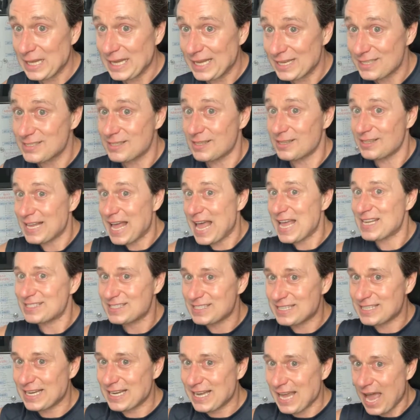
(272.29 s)
It's a
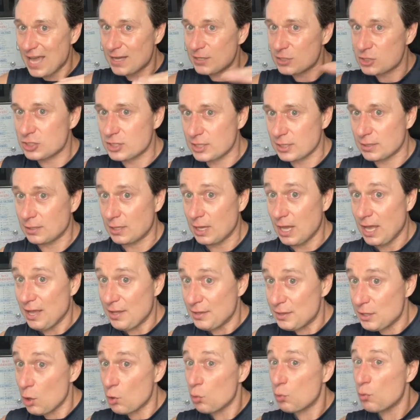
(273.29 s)
lasting action.
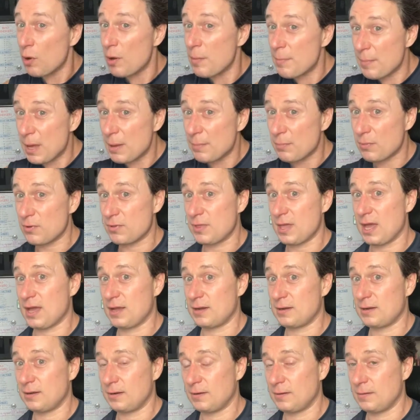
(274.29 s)
They'll remember
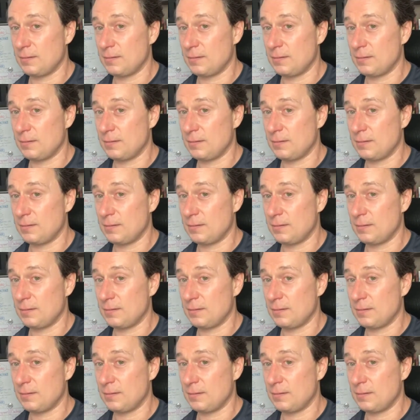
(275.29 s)
that.